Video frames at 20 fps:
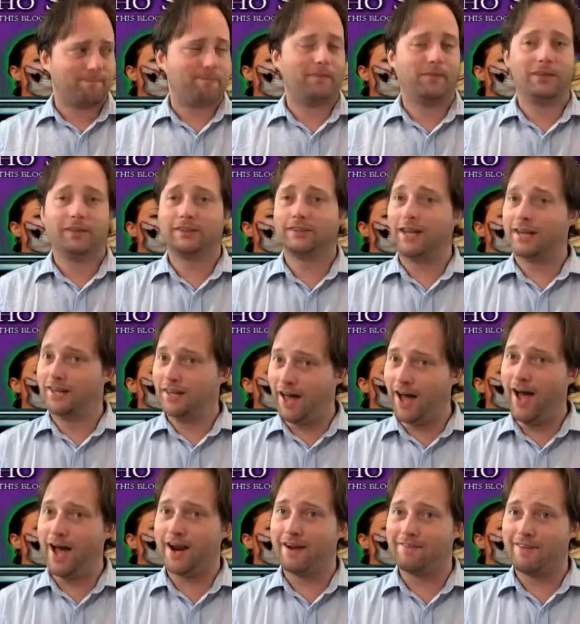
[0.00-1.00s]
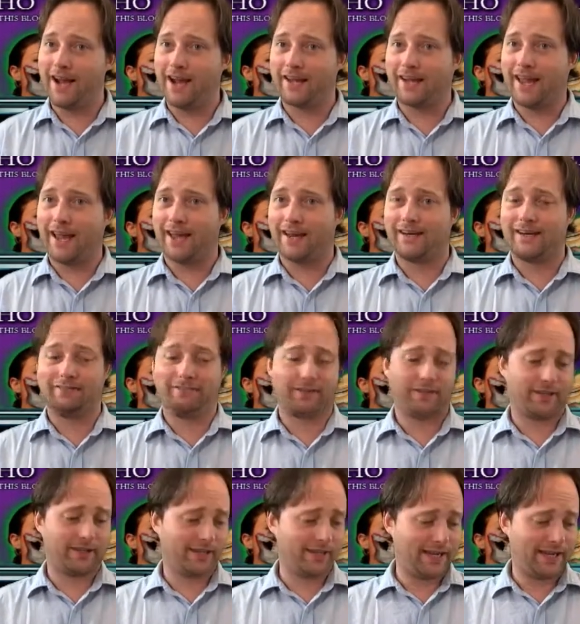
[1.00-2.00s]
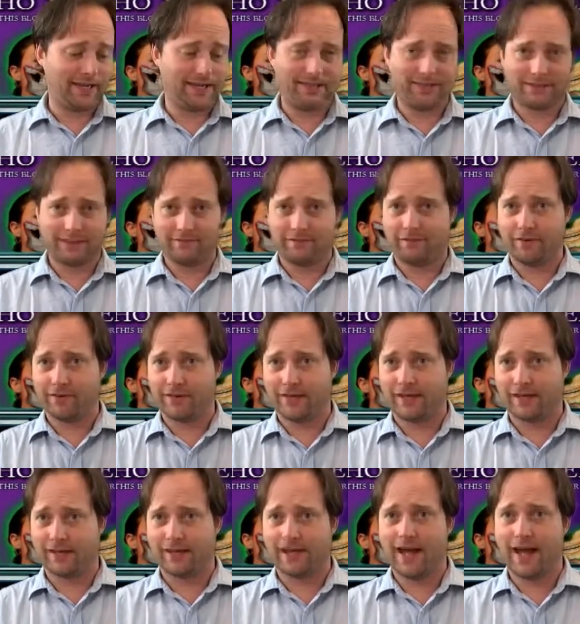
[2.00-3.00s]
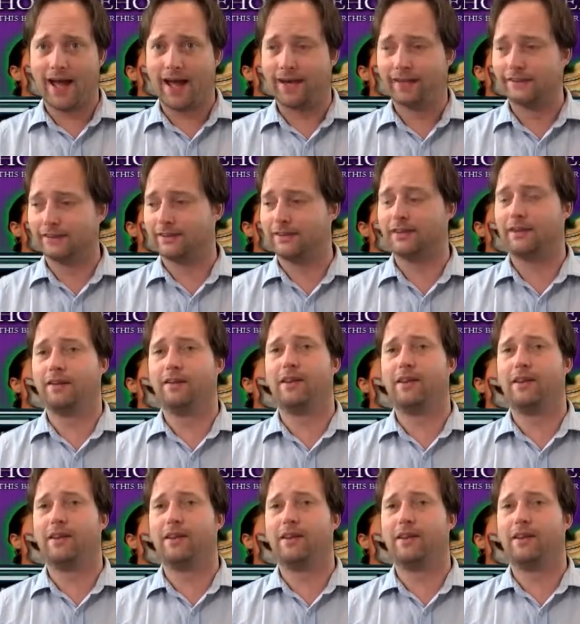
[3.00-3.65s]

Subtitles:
There's a lot of eye candy for the ladies and for the guys.